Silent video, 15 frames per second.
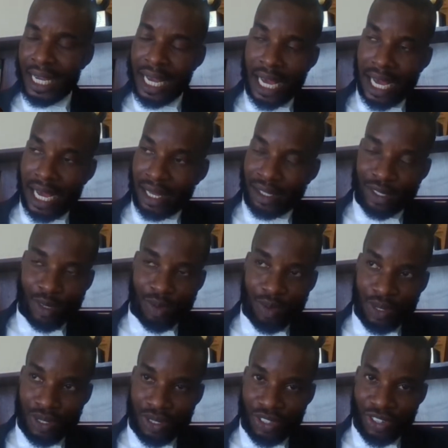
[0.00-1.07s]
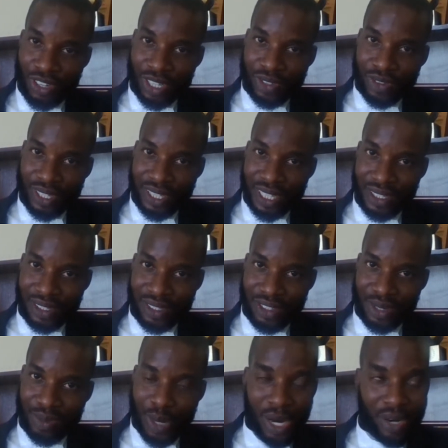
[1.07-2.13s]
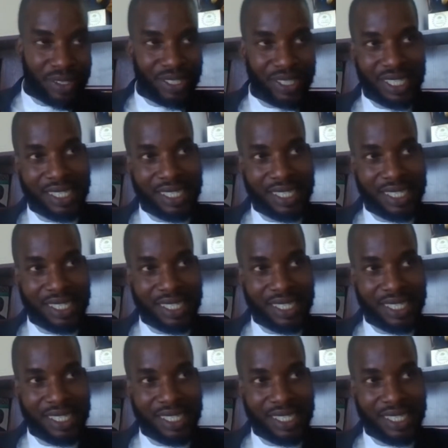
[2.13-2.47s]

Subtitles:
Are you supposed to dress for a statutory marriage?